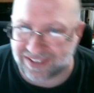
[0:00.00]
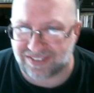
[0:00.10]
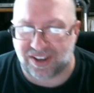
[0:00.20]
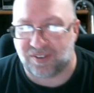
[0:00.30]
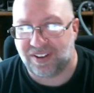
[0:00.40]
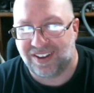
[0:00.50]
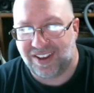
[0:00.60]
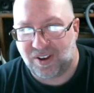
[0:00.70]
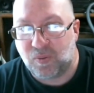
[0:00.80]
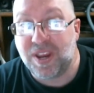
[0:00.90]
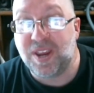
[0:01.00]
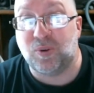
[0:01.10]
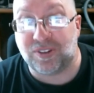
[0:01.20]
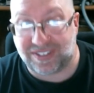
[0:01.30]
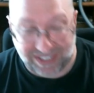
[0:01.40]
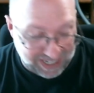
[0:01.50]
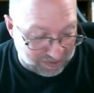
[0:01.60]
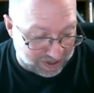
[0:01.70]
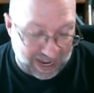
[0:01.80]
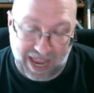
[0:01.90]
so we will see
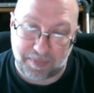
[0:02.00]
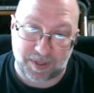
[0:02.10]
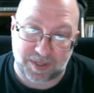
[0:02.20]
what happens.